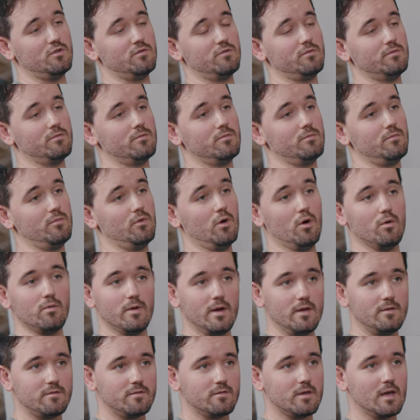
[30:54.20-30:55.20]
you have not
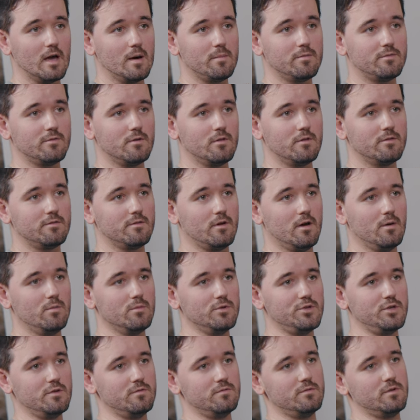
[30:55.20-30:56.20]
raised the capital at the time?
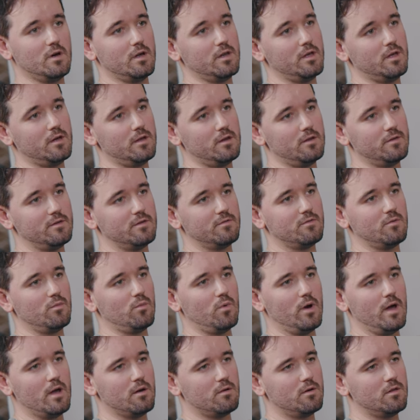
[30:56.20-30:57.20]
Would you have done it in a different
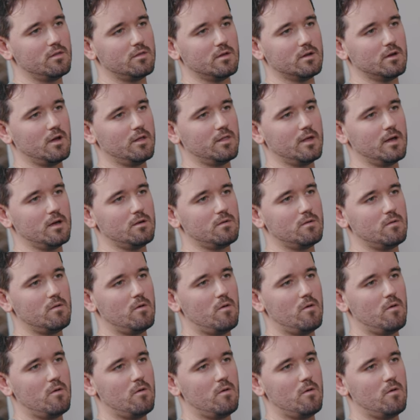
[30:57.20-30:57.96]
way or anything like that?